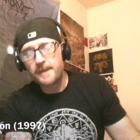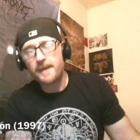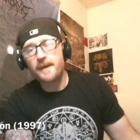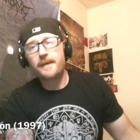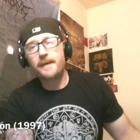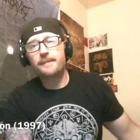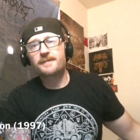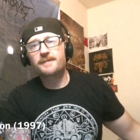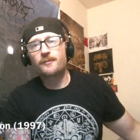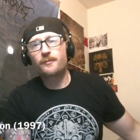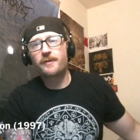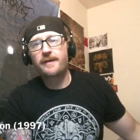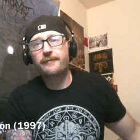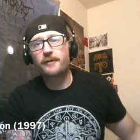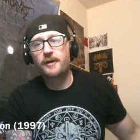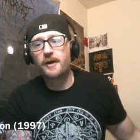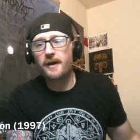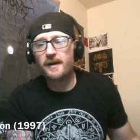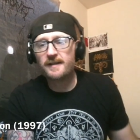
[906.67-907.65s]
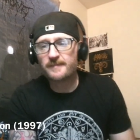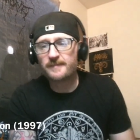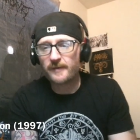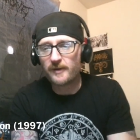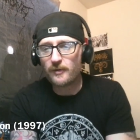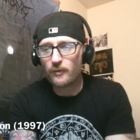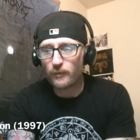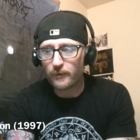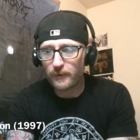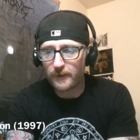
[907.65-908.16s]
Um, so whenever
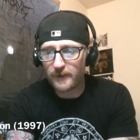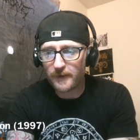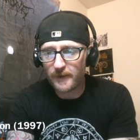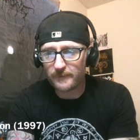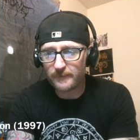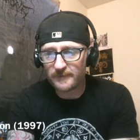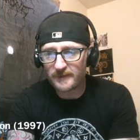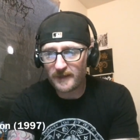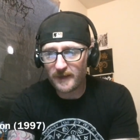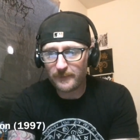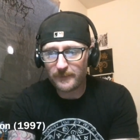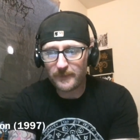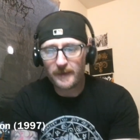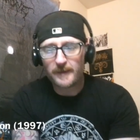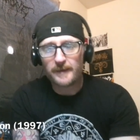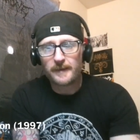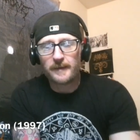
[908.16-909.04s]
cosmic horror comes up,